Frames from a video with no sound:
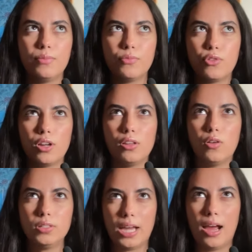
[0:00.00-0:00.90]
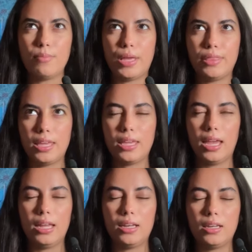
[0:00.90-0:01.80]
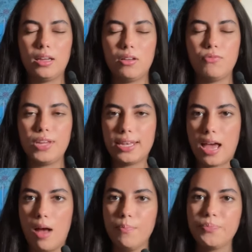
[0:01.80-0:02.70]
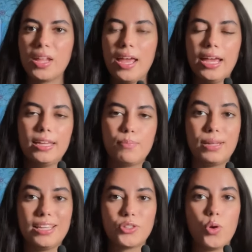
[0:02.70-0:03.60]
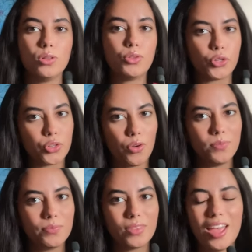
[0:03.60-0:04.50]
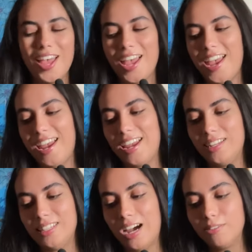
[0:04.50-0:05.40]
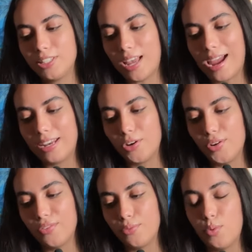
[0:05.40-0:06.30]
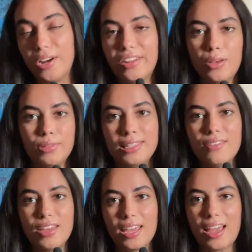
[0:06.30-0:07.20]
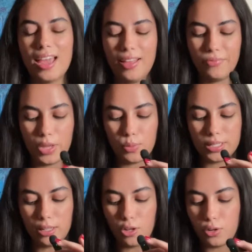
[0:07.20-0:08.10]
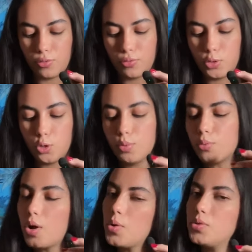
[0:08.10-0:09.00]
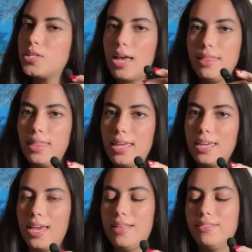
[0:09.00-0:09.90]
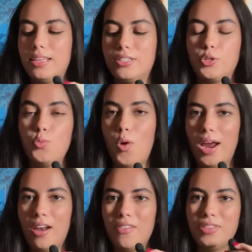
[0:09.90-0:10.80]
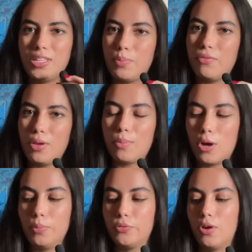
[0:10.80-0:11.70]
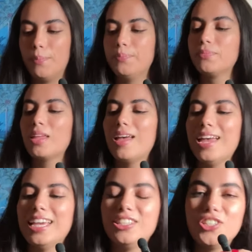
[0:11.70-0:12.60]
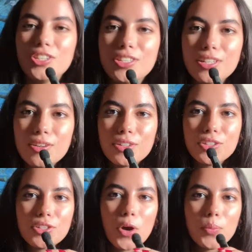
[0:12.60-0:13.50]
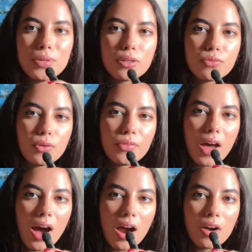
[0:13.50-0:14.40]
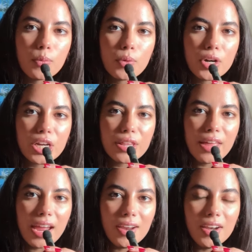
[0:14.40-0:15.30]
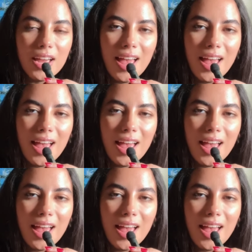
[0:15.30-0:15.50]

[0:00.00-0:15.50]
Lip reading: for a long time, I think, in Vietnam, in a place called Dawson. And outside of where he was living, there was a lot of tuberose, I think, and this is where this perfume comes from. It just looks so beautiful. The artwork there,